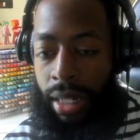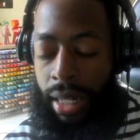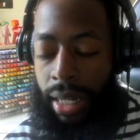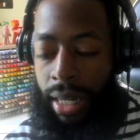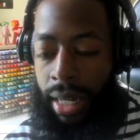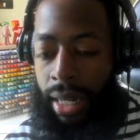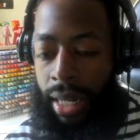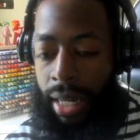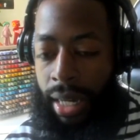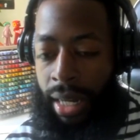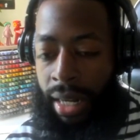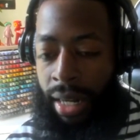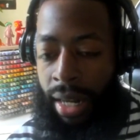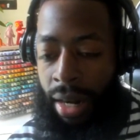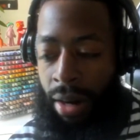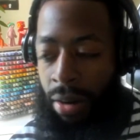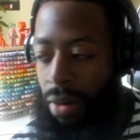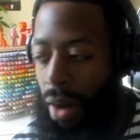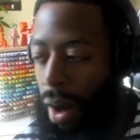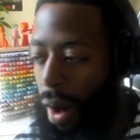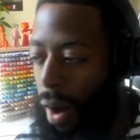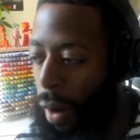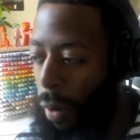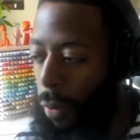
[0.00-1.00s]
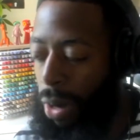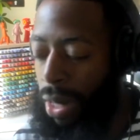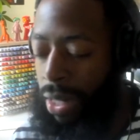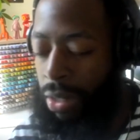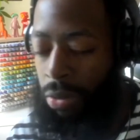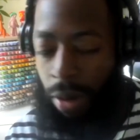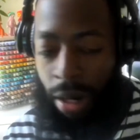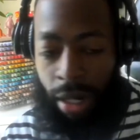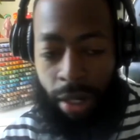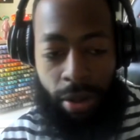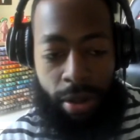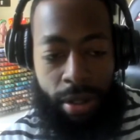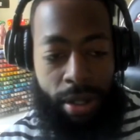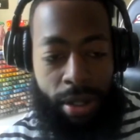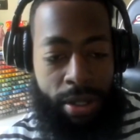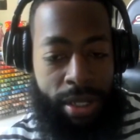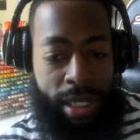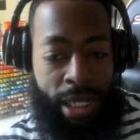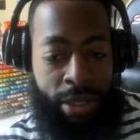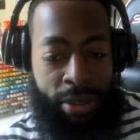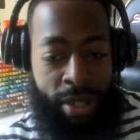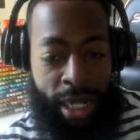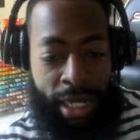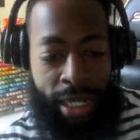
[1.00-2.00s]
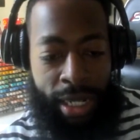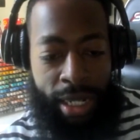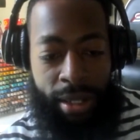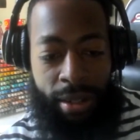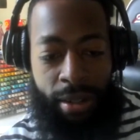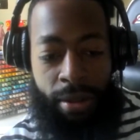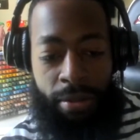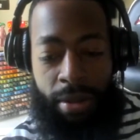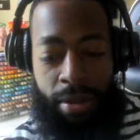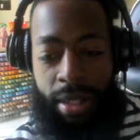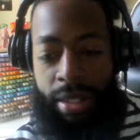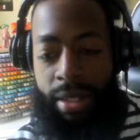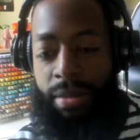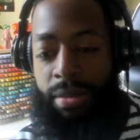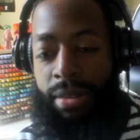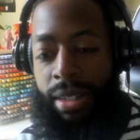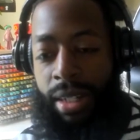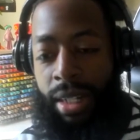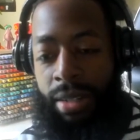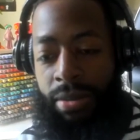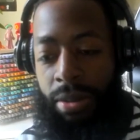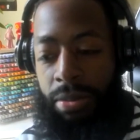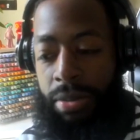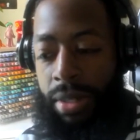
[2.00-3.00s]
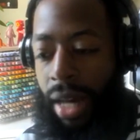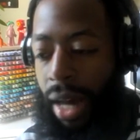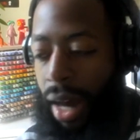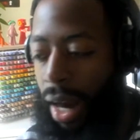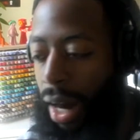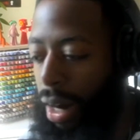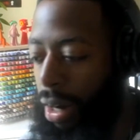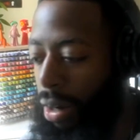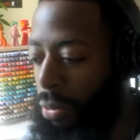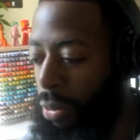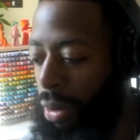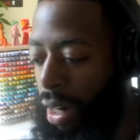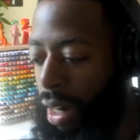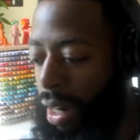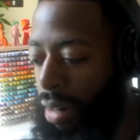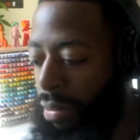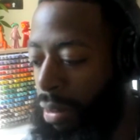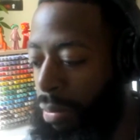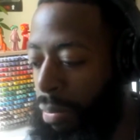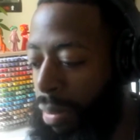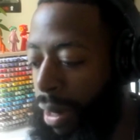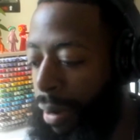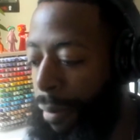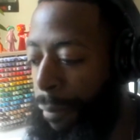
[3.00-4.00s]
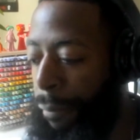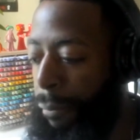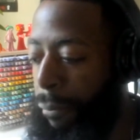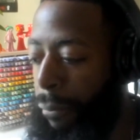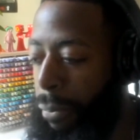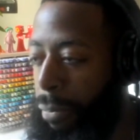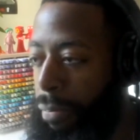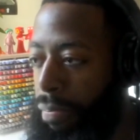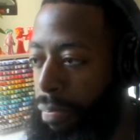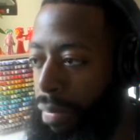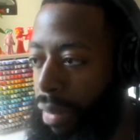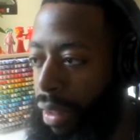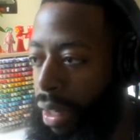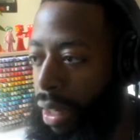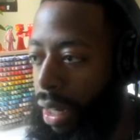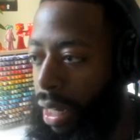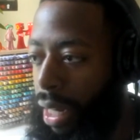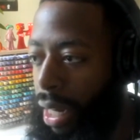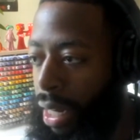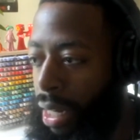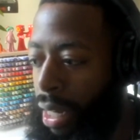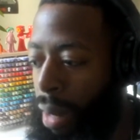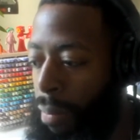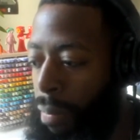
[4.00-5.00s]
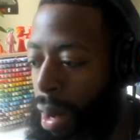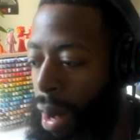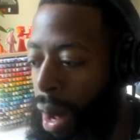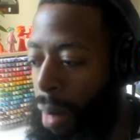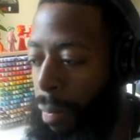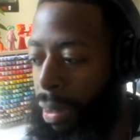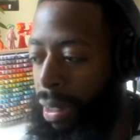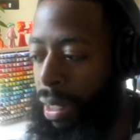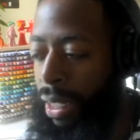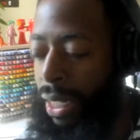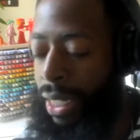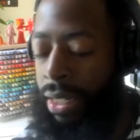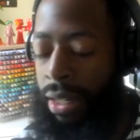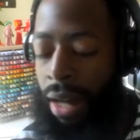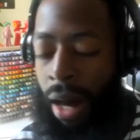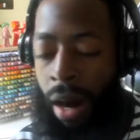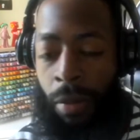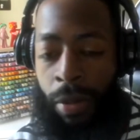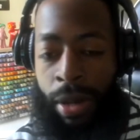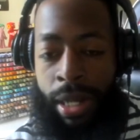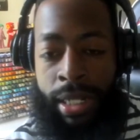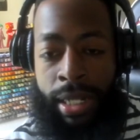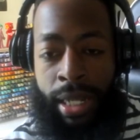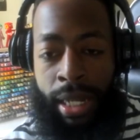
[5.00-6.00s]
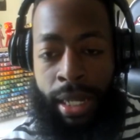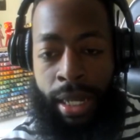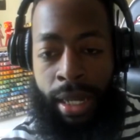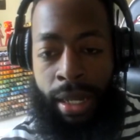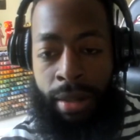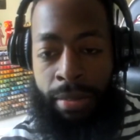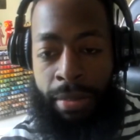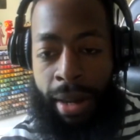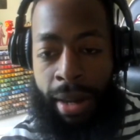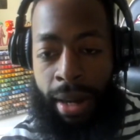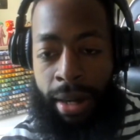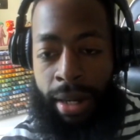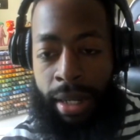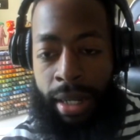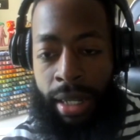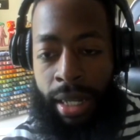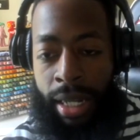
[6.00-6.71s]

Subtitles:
And I don't always work on those things when I get home because sometimes I'm tired or whatever, but I'm at least always thinking about it.